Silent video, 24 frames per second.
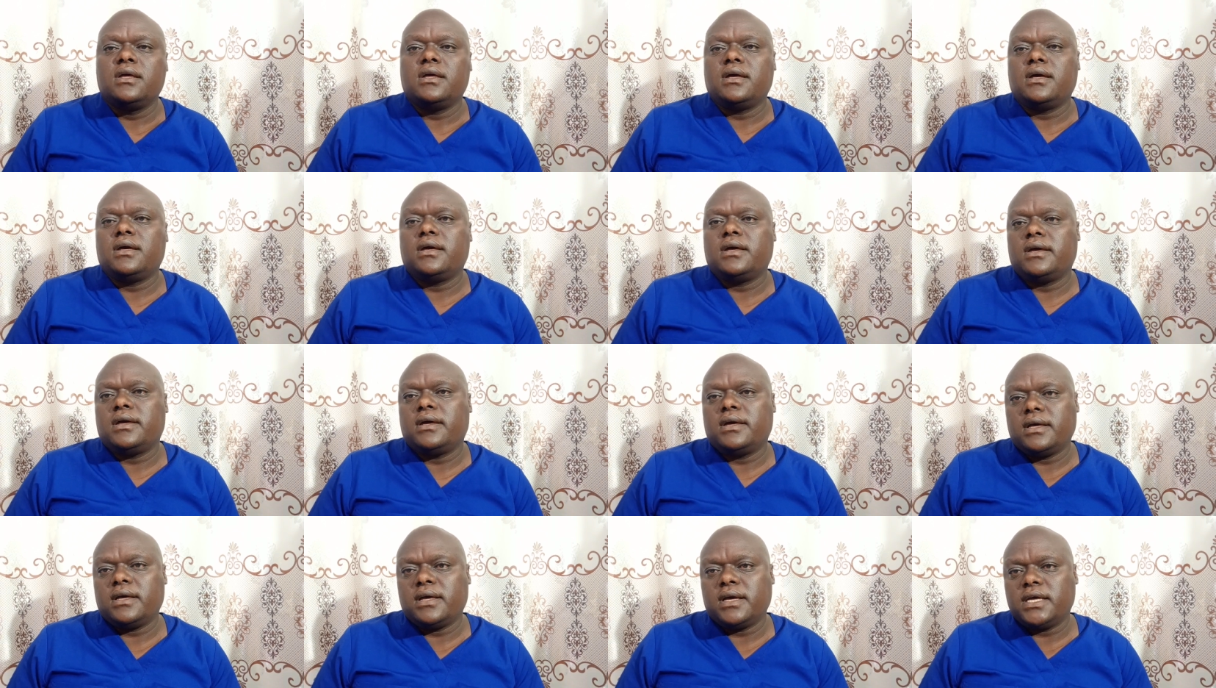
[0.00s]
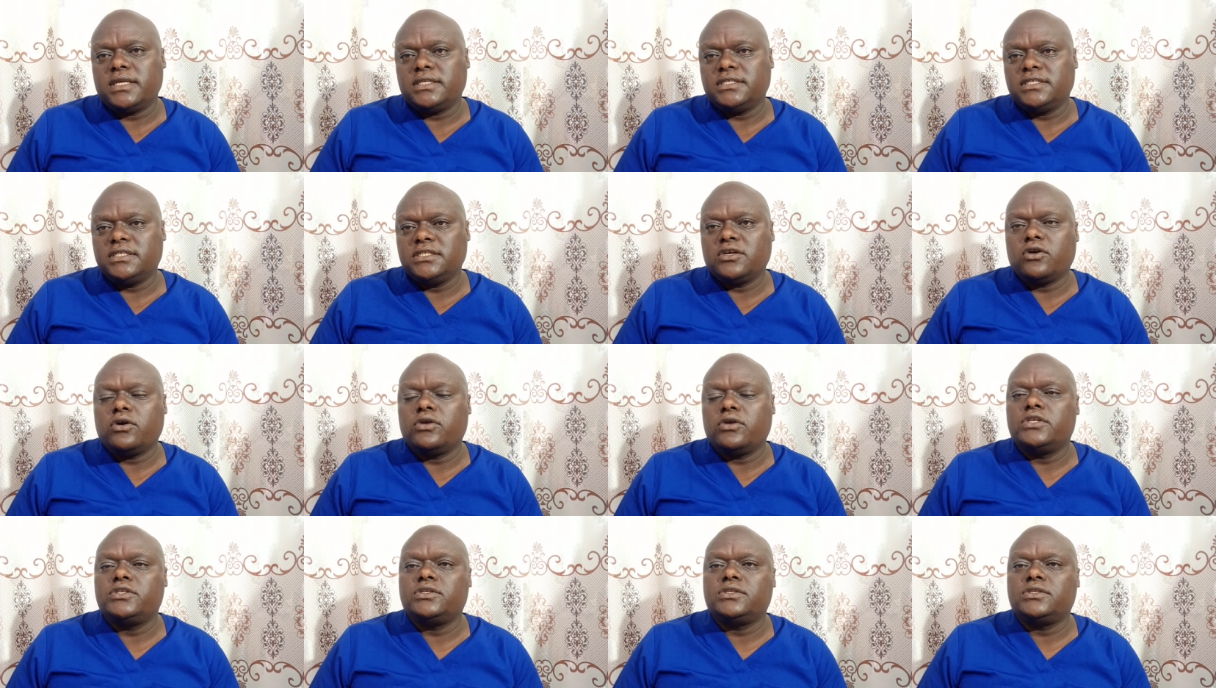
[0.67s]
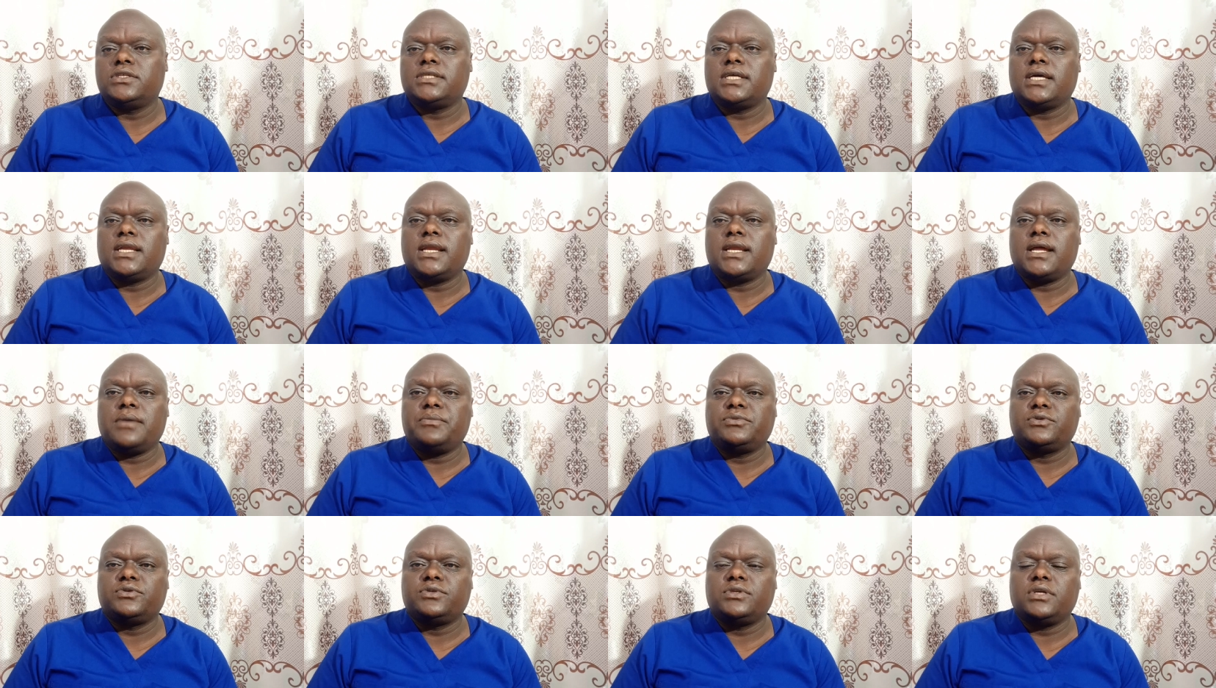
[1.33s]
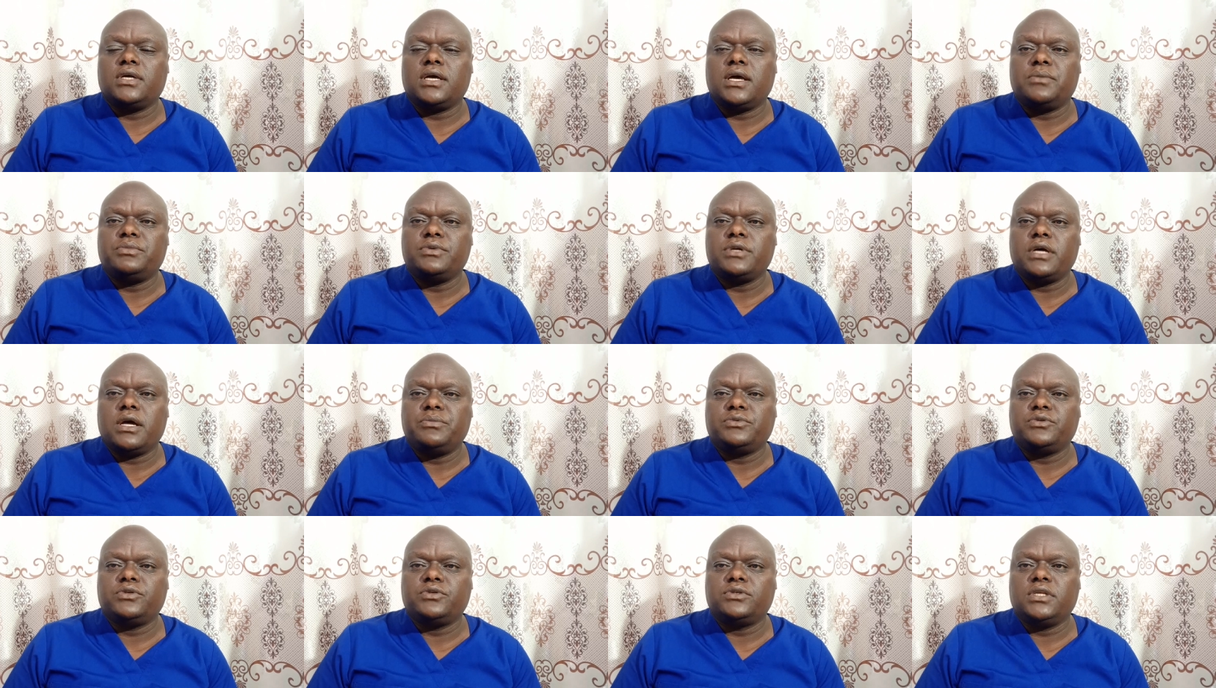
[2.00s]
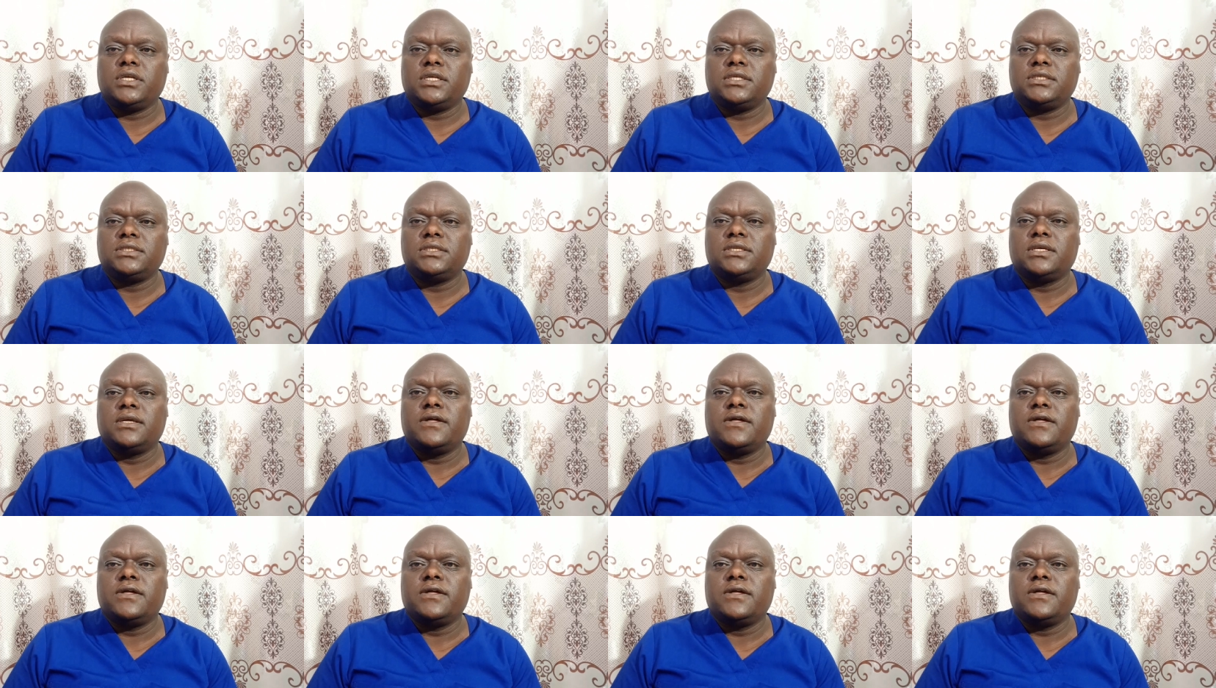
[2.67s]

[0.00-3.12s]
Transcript: uh, hygiene conditions are up to, up, up to date.